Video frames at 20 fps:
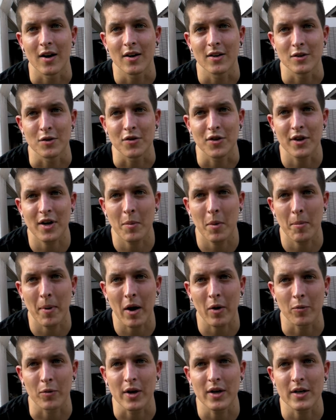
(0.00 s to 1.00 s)
Do you think I'm
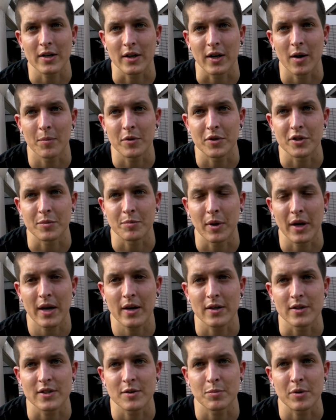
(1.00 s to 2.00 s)
about ready to come to
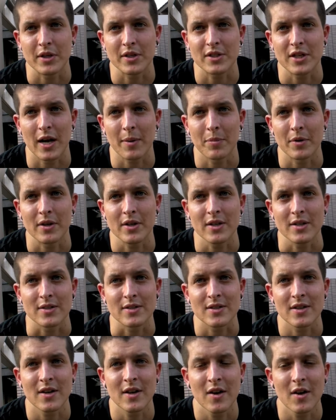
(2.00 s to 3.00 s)
Japan and speak
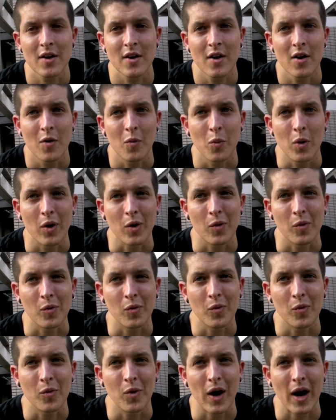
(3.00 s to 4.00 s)
Japanese? Well,
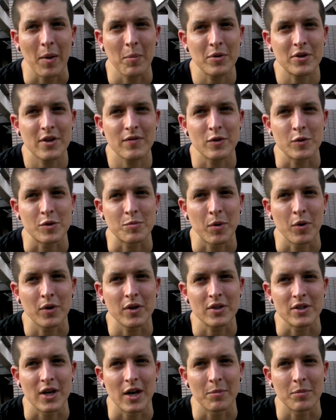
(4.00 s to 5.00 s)
how much have you
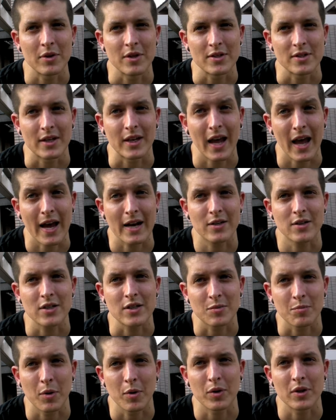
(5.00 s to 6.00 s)
spoken Japanese, like
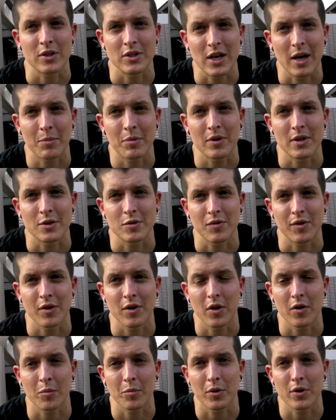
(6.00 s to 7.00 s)
actually spoken Japanese with
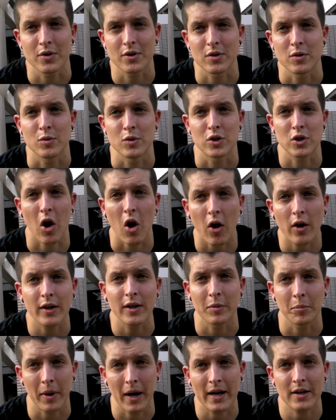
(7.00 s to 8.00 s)
another person who's
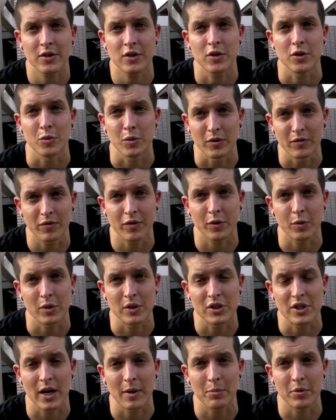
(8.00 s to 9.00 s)
talking back to you in
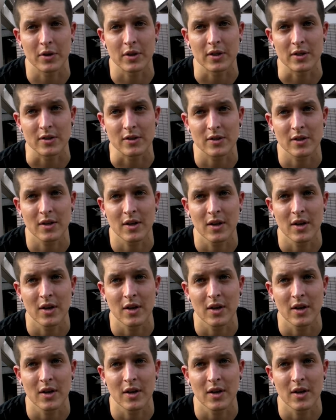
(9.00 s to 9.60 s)
fluent Japanese?